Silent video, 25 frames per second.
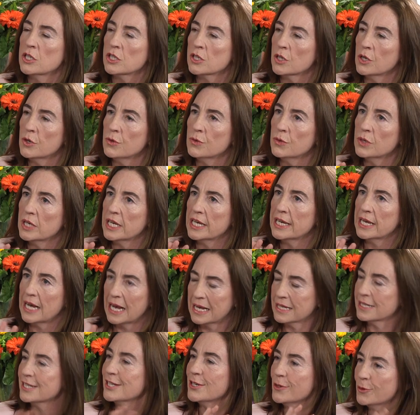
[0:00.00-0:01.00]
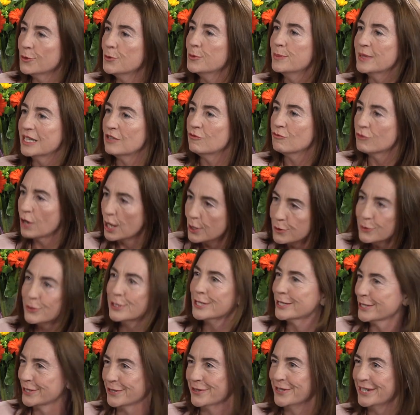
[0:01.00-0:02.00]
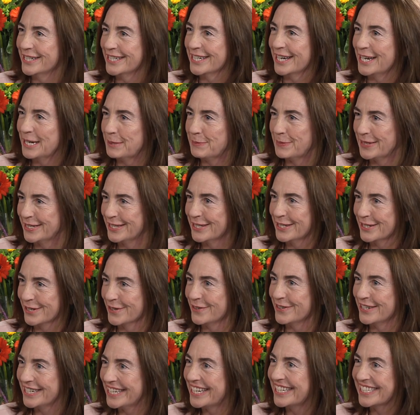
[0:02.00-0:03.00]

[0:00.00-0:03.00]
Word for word: So it hasn't all been roses your entire business career,